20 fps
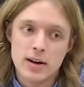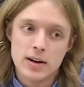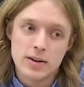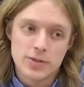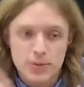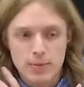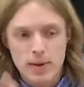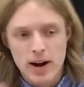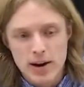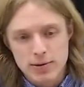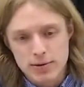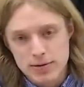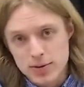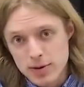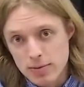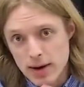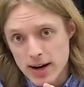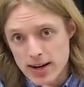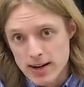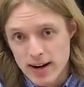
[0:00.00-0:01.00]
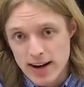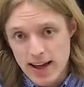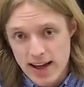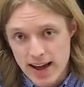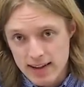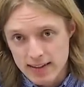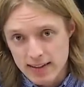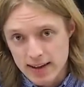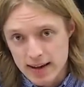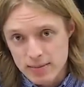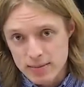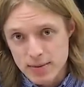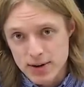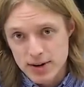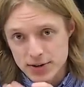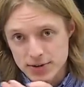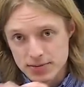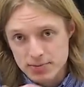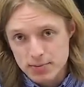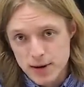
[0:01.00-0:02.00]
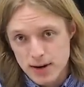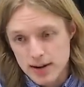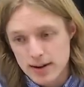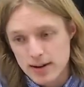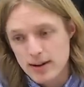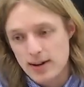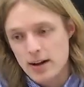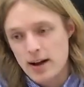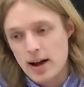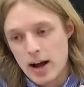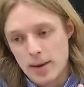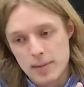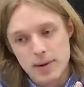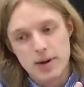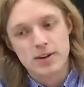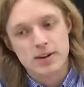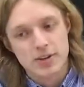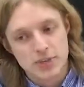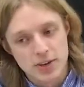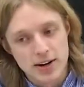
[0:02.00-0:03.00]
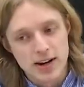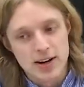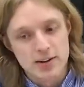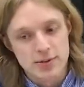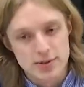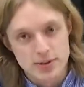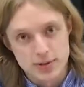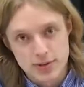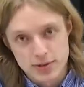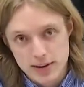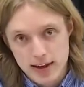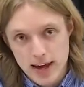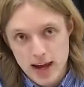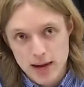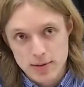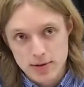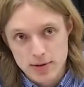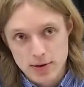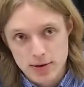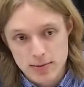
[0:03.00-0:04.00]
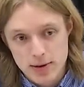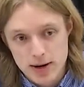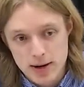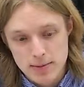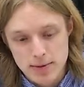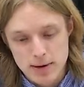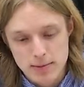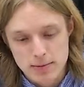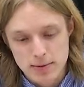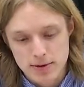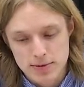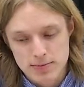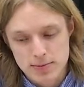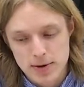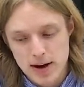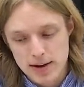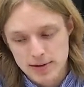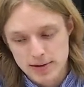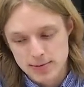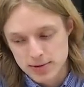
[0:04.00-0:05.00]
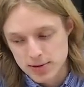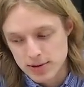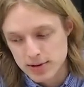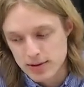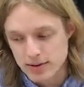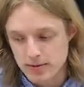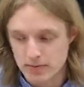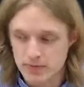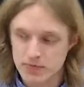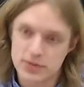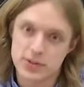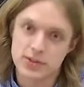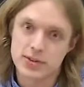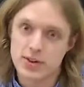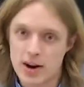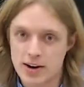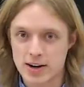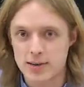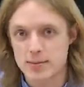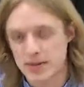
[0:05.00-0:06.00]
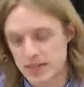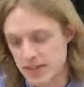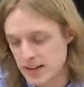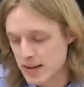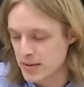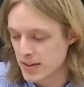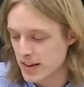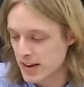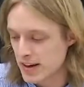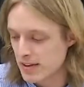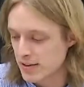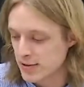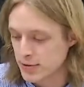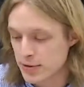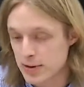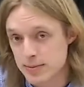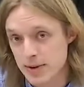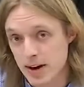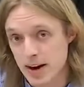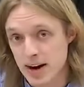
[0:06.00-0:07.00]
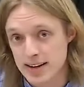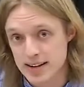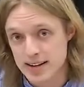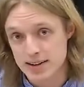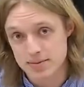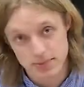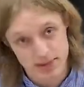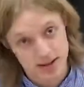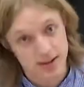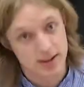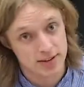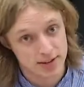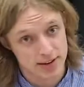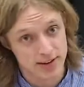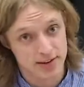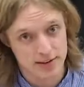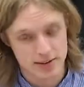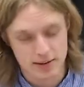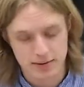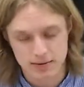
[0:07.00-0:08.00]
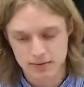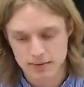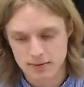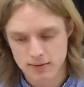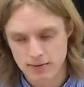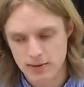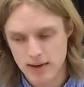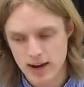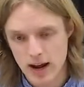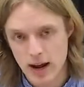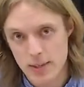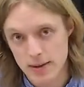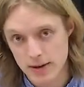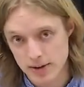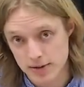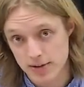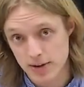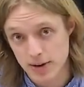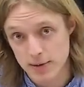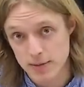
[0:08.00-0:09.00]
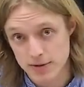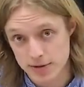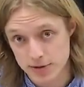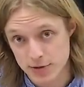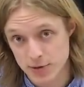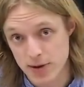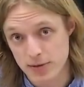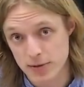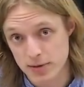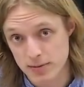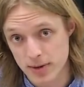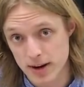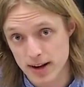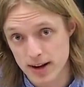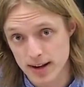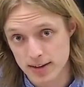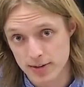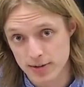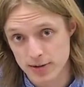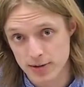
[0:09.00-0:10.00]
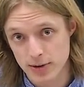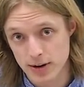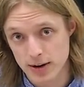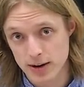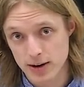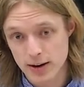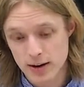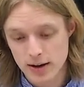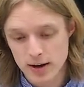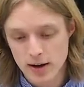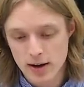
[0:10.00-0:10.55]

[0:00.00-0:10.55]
So my review might not add that much, but I'm here to try to introduce the game to as many people as possible, talk about some of the history behind it, because it is a game that is very much driven by history.